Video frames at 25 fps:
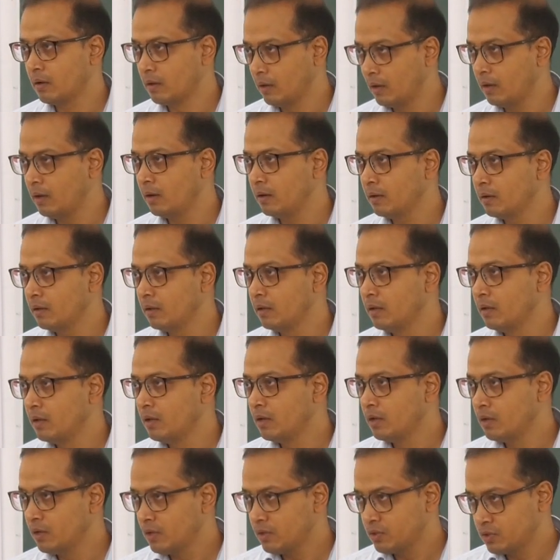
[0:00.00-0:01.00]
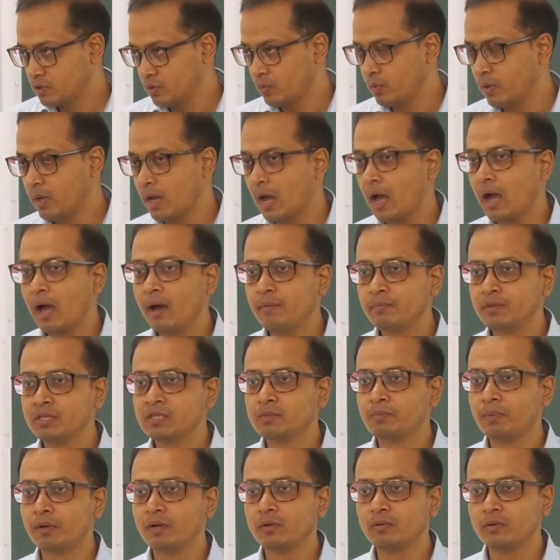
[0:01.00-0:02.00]
Clear? So we have
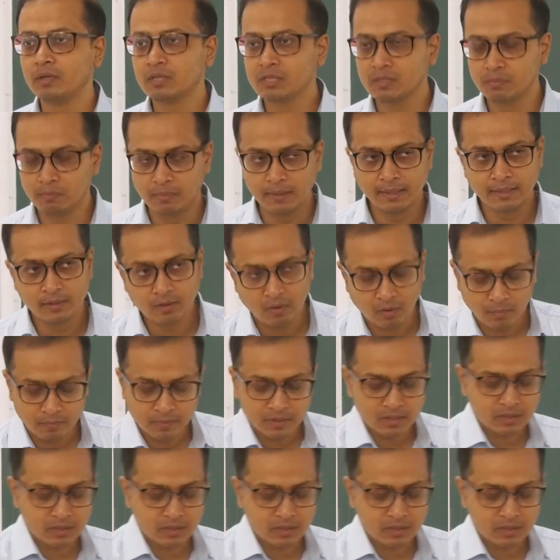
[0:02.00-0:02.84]
this particular split of